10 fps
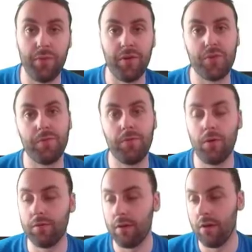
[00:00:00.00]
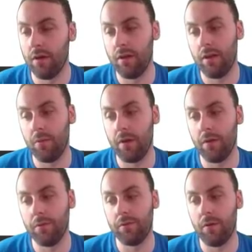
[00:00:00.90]
much before. So earlier when I
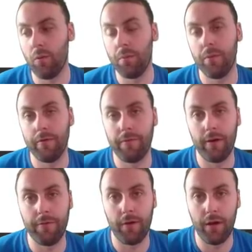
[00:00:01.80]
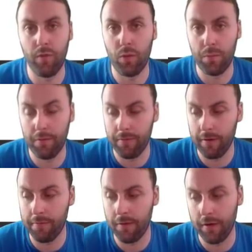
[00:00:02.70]
was doing
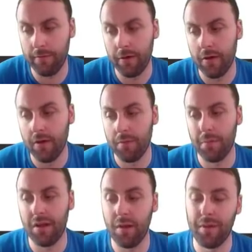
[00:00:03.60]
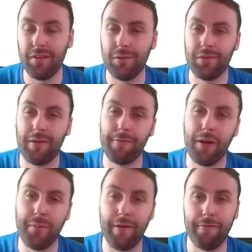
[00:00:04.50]
1.55, my liability was around
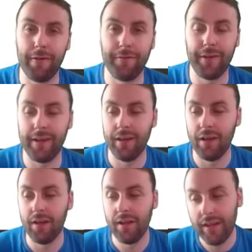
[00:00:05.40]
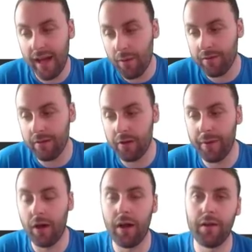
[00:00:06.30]
£5.50. Now it's a little
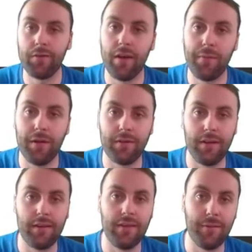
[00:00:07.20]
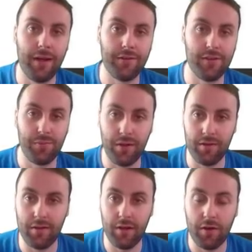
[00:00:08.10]
bit higher, it's £5.60, but that's just
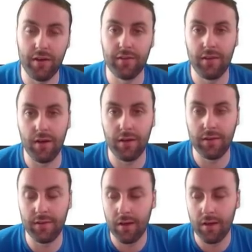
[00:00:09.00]
because of the increase in the odds.